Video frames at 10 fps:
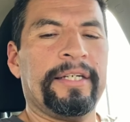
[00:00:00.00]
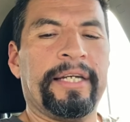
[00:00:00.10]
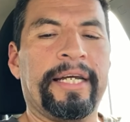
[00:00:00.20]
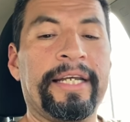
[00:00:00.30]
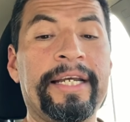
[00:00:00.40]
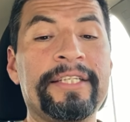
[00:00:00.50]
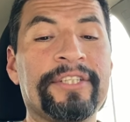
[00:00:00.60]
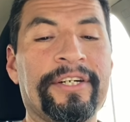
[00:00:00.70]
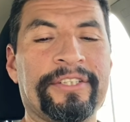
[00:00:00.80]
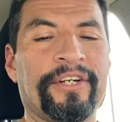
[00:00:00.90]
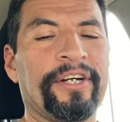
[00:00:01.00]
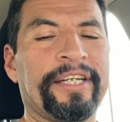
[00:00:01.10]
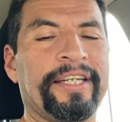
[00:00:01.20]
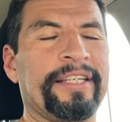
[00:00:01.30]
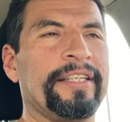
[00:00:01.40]
And then they start
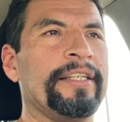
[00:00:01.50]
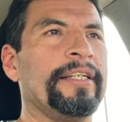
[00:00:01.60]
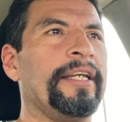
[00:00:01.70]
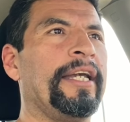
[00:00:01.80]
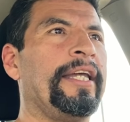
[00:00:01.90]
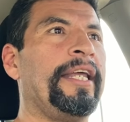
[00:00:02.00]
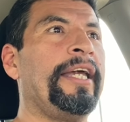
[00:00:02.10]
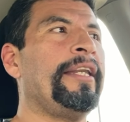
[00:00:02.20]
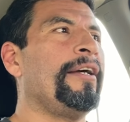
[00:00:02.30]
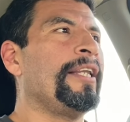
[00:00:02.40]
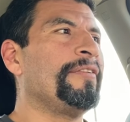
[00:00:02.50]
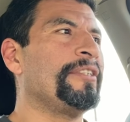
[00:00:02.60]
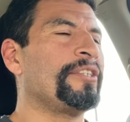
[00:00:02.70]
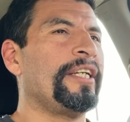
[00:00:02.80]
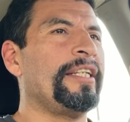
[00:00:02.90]
talking. And then all of
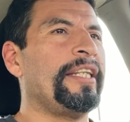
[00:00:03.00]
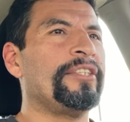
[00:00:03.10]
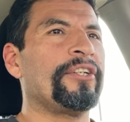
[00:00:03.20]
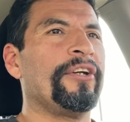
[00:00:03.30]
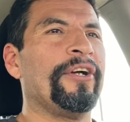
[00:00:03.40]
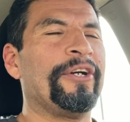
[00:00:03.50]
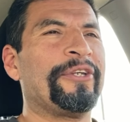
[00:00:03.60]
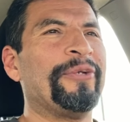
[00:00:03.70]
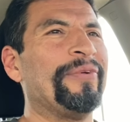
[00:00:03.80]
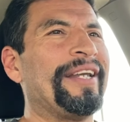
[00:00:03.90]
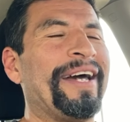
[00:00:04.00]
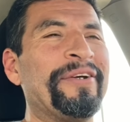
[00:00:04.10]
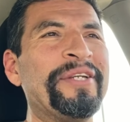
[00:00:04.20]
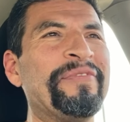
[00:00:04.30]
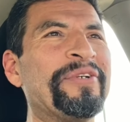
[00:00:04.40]
a sudden they start arguing. I
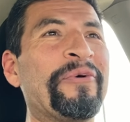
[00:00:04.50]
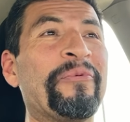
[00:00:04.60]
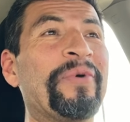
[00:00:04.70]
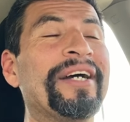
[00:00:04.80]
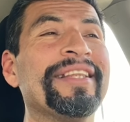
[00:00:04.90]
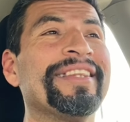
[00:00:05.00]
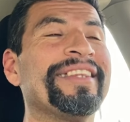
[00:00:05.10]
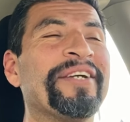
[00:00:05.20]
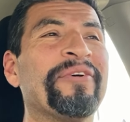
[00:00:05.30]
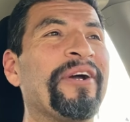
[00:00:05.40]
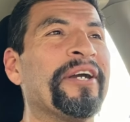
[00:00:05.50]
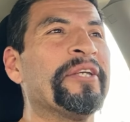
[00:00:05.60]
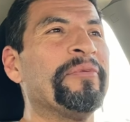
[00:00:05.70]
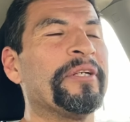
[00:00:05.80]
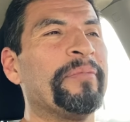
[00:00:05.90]
don't even know what they were
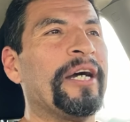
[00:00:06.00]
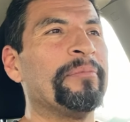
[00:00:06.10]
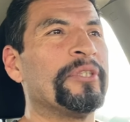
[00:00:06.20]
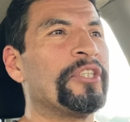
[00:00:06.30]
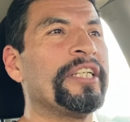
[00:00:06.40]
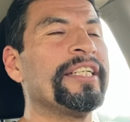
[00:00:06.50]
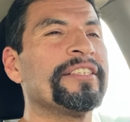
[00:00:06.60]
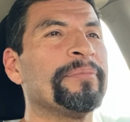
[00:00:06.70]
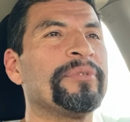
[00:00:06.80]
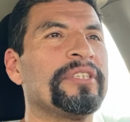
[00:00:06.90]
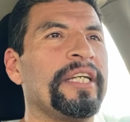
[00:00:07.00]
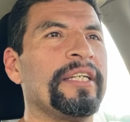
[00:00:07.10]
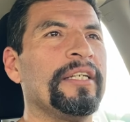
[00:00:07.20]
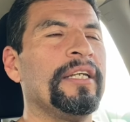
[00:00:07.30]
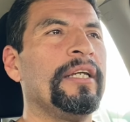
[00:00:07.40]
arguing about, but she gets upset,
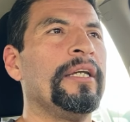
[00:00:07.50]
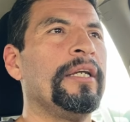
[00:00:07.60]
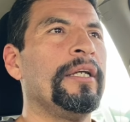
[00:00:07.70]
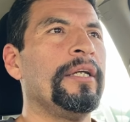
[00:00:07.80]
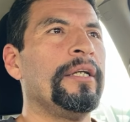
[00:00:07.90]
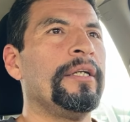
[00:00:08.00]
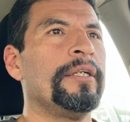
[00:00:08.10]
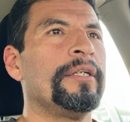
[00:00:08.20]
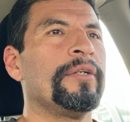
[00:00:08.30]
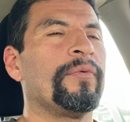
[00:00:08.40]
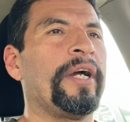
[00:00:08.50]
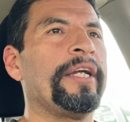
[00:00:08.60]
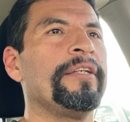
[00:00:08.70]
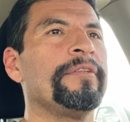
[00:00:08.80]
right?